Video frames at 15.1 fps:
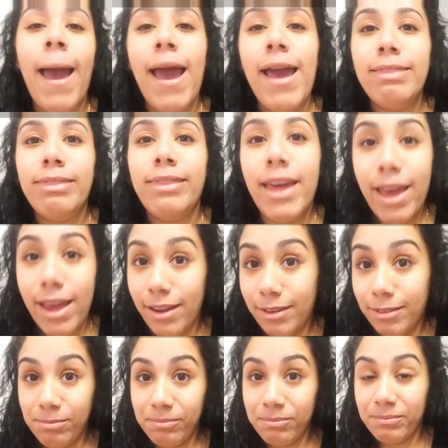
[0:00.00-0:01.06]
And
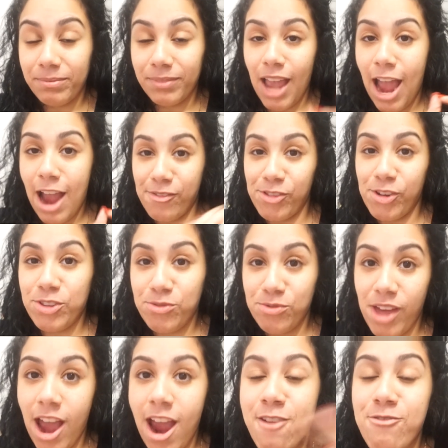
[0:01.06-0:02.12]
then after I do
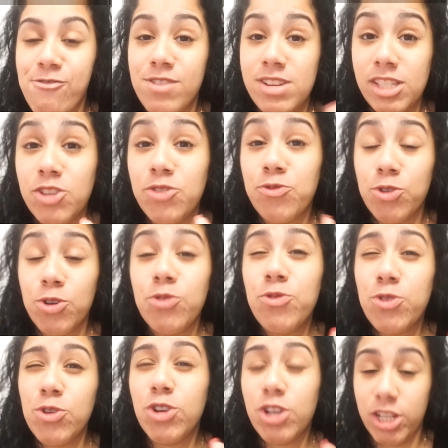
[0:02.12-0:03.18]
that, I rinse it real,
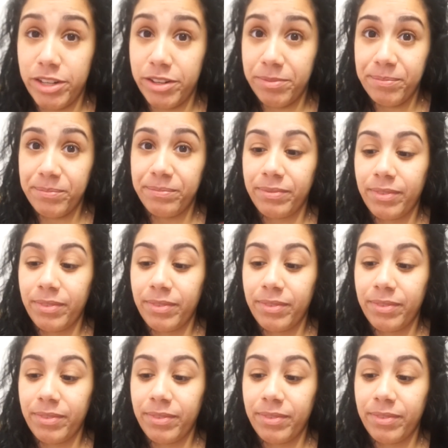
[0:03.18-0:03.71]
real good.